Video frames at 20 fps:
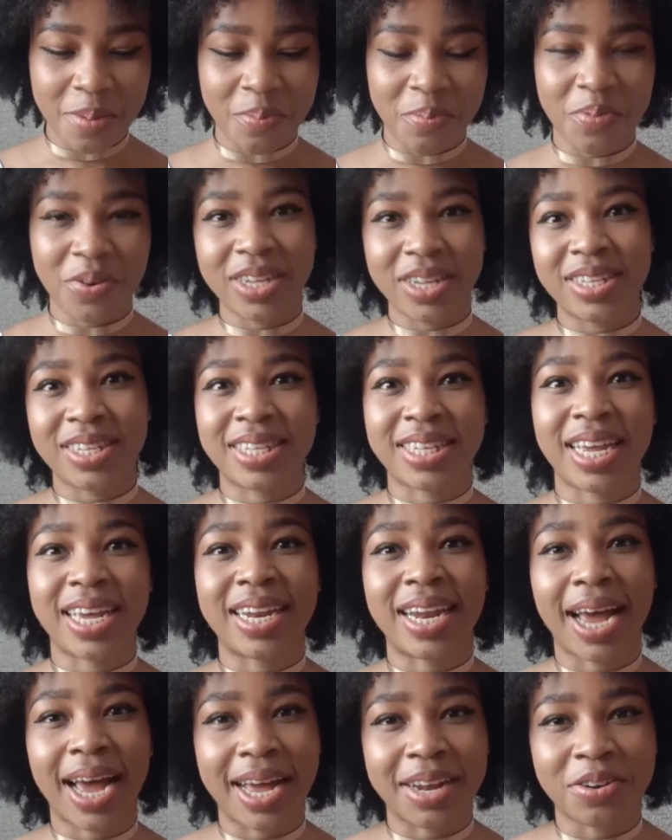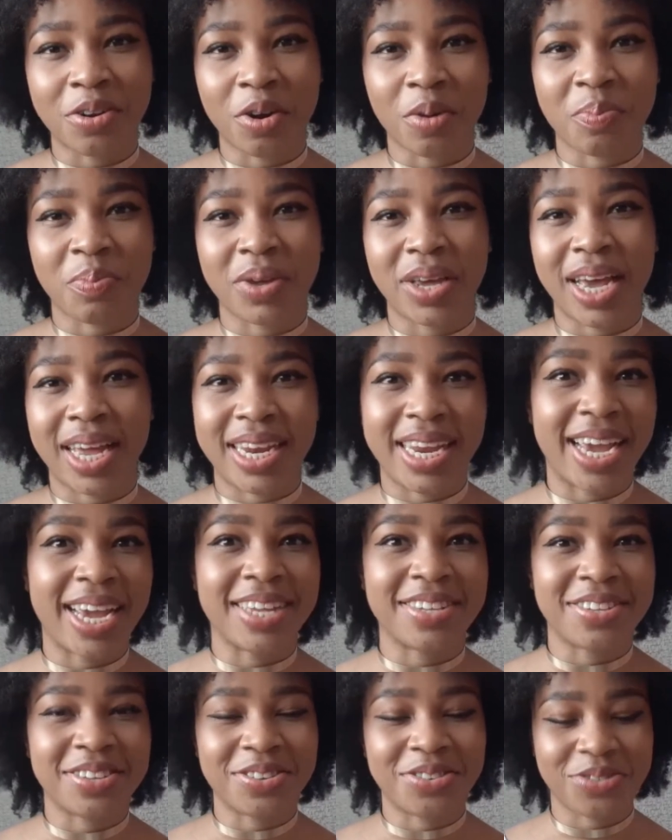Prince said hard copy, and
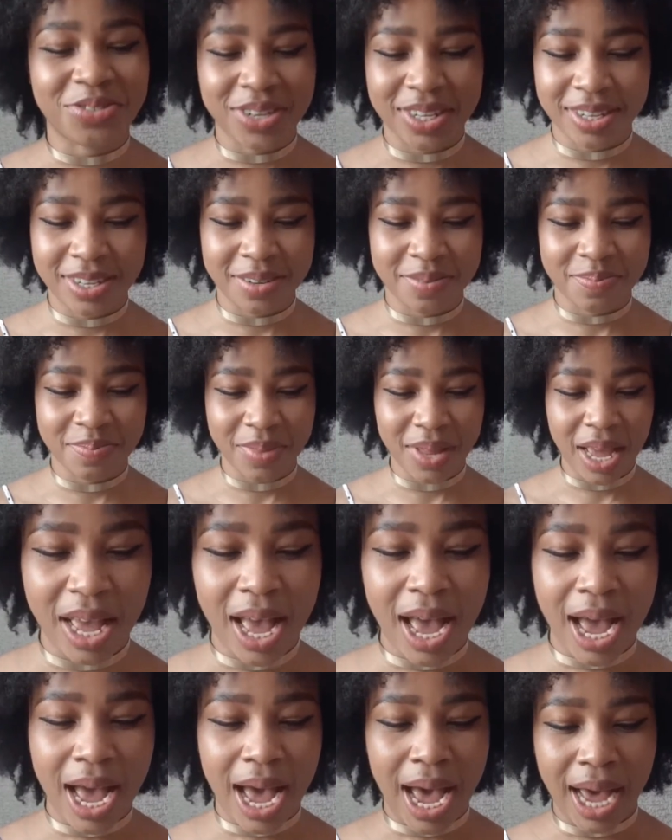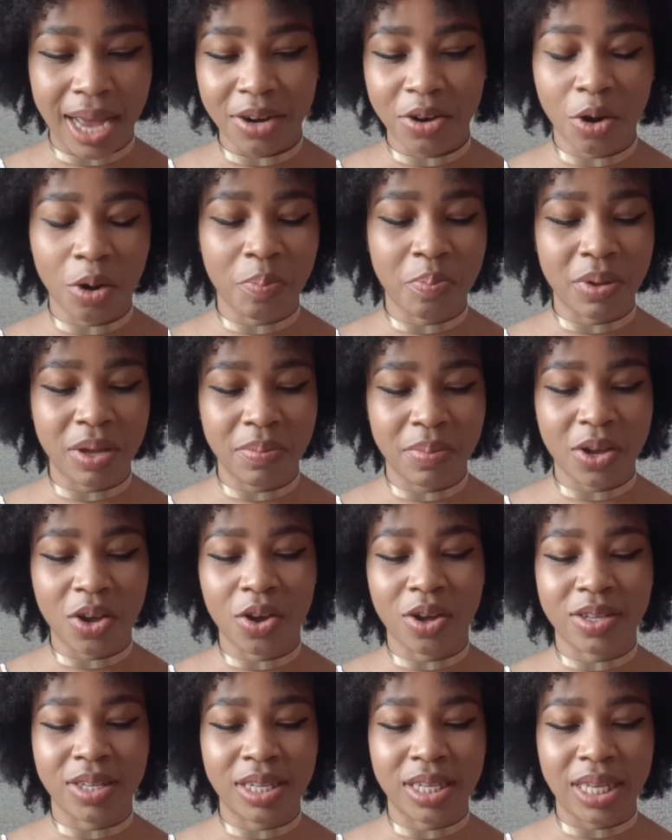here's his reason. Hard copy
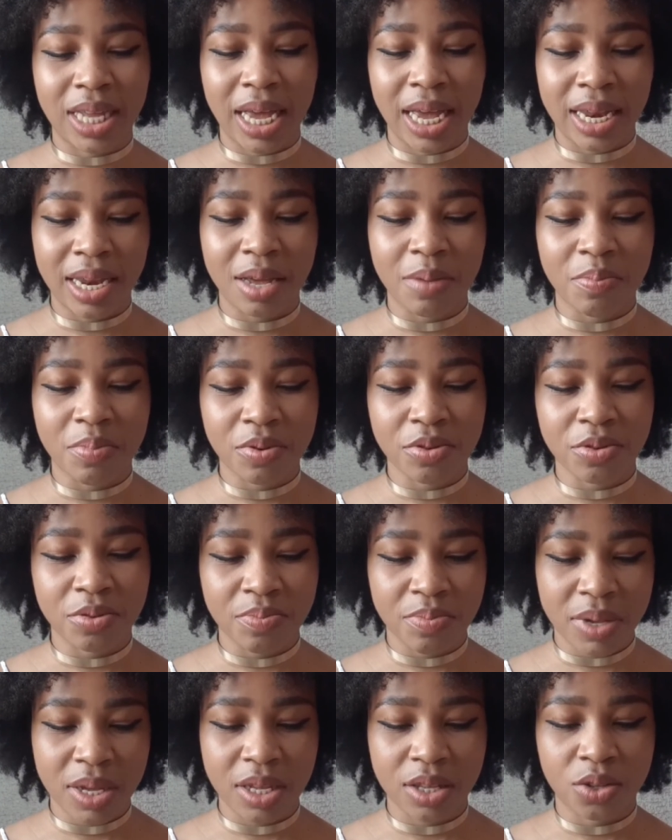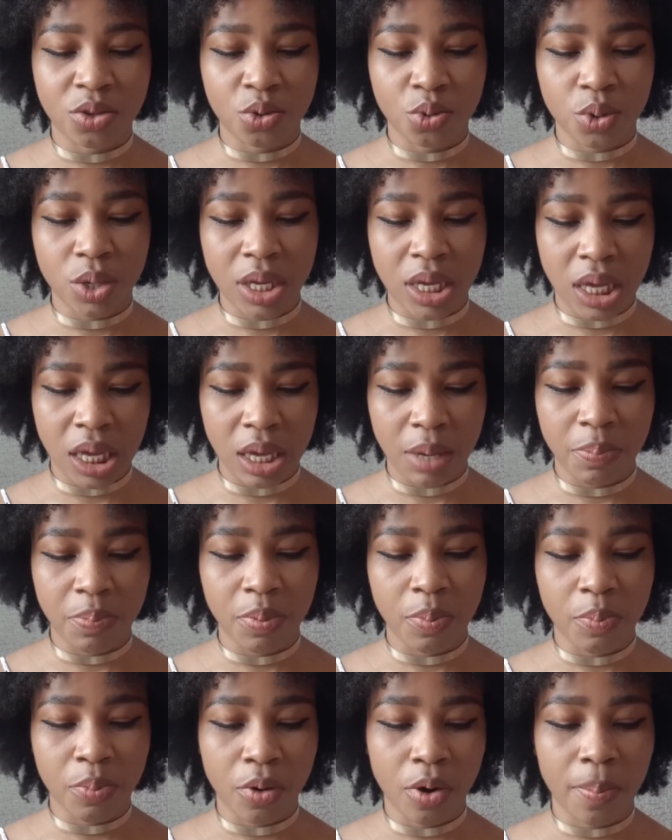because it enables me to keep
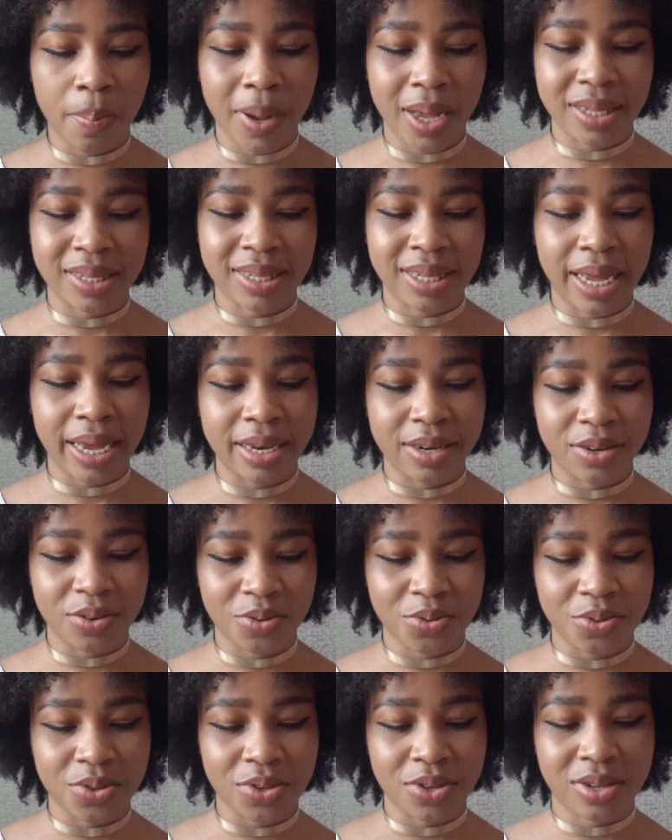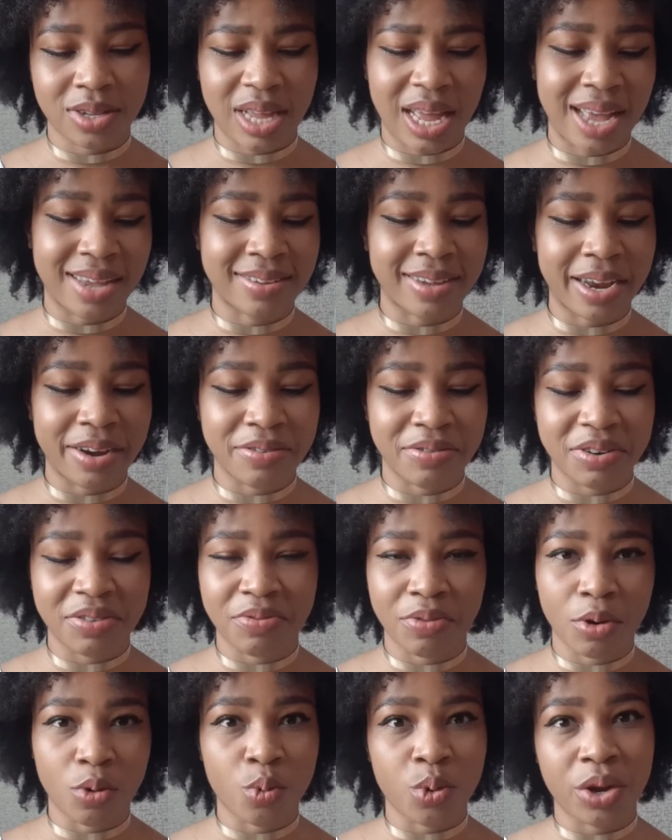proper side notes as I read
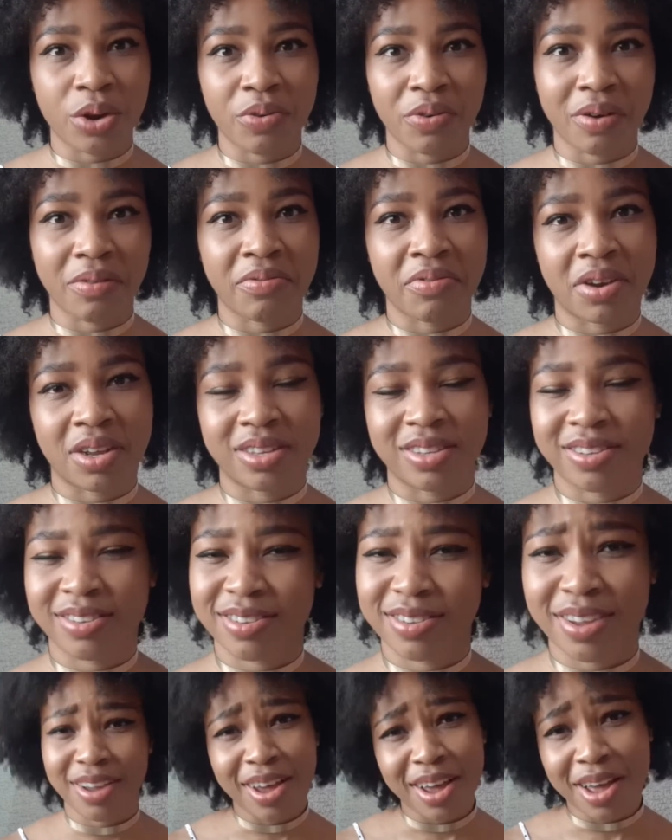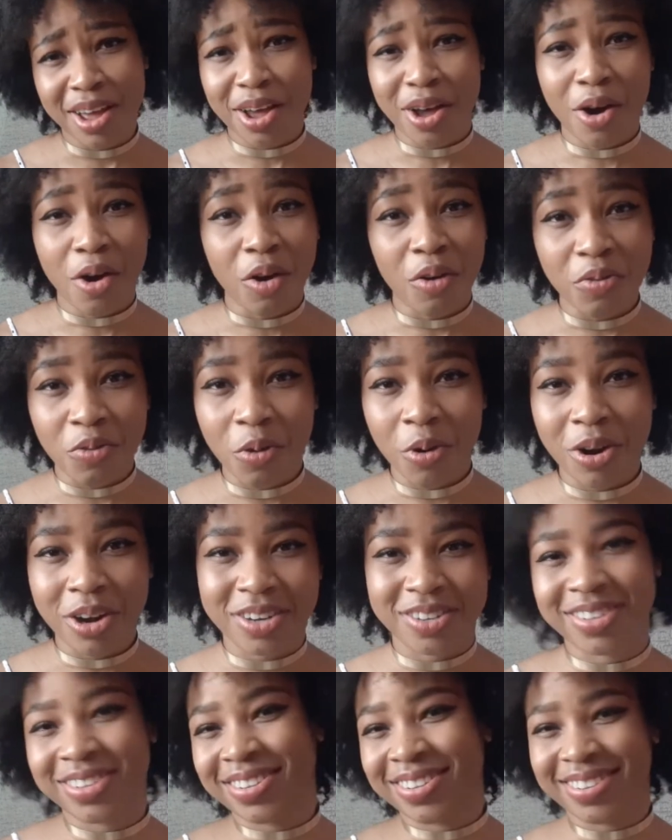for quick reference. Of
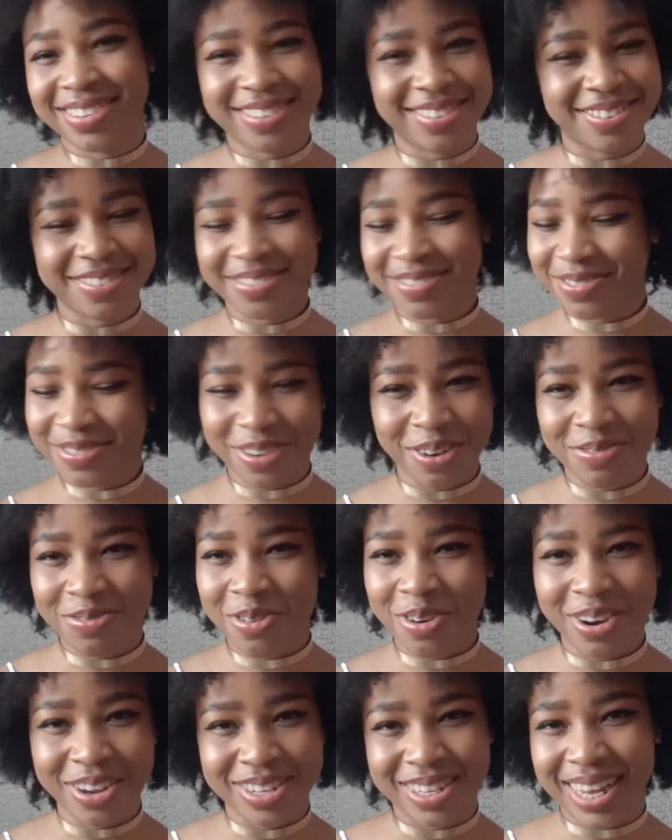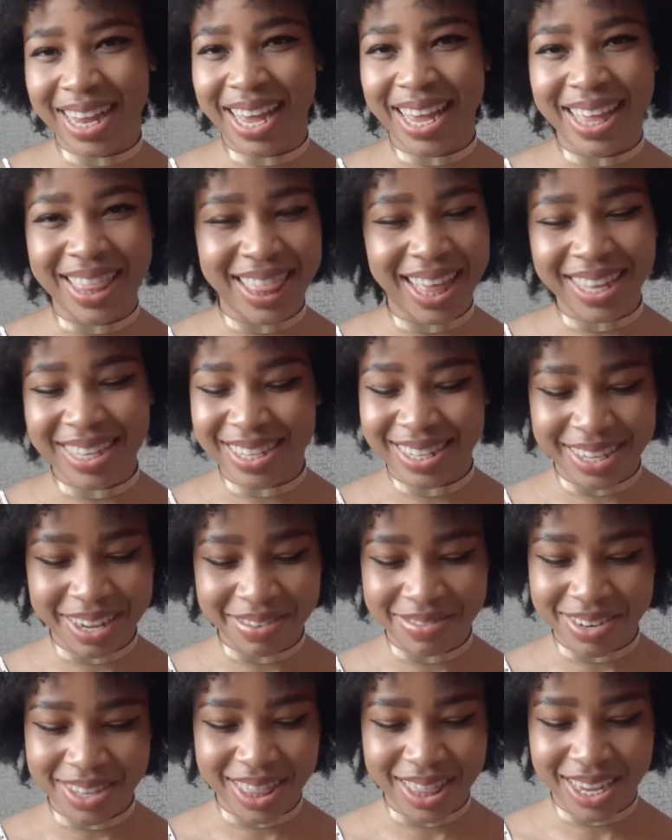course, of course, like, that is
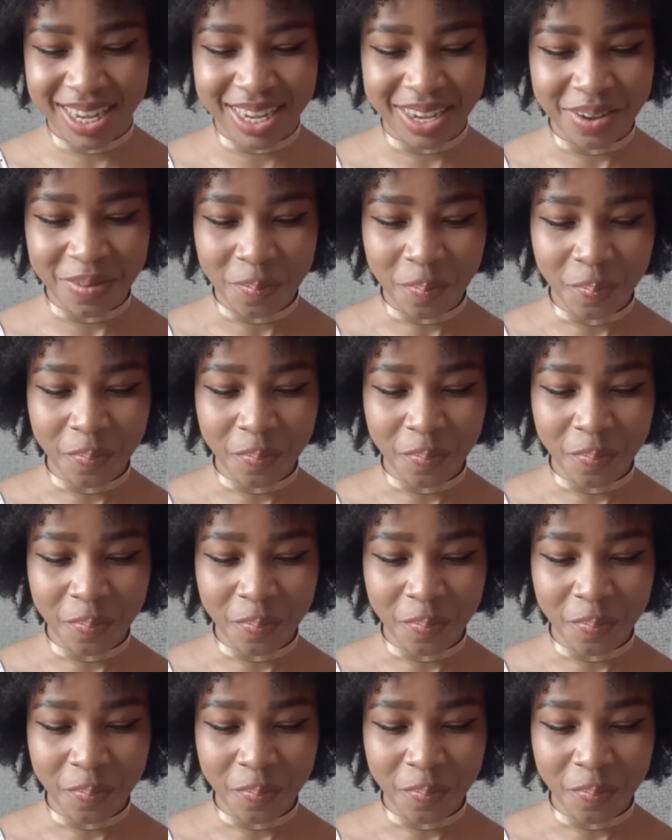everything.